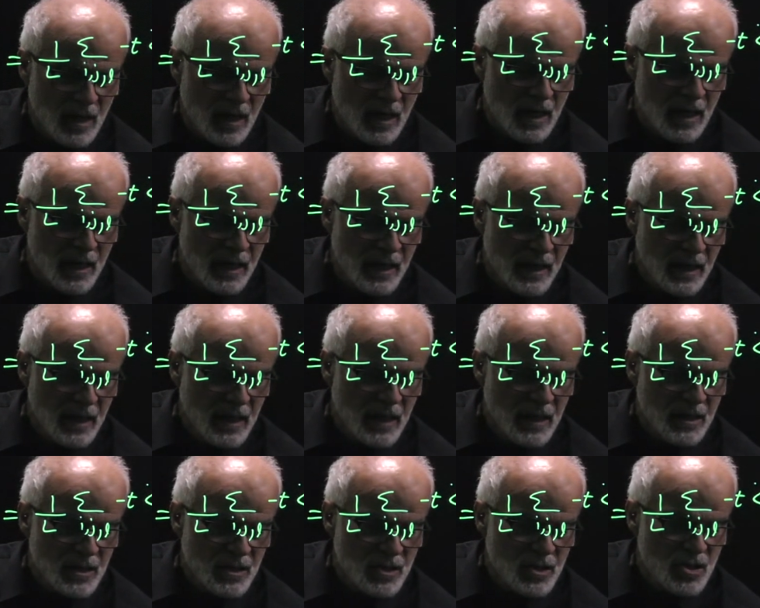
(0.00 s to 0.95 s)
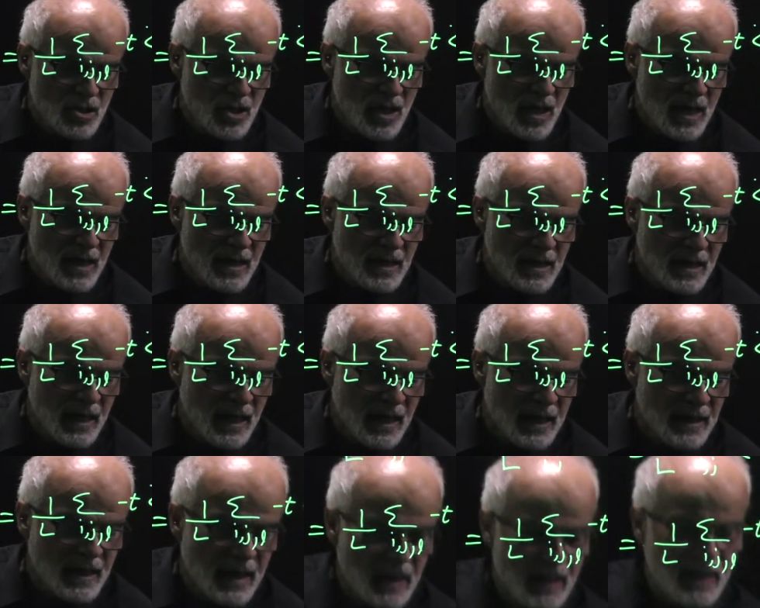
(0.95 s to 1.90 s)
I, J,
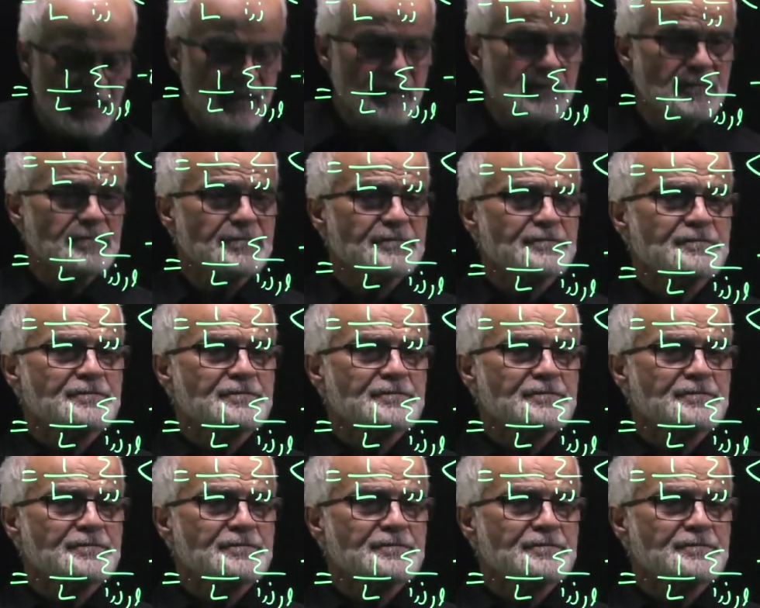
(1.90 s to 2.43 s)
and L.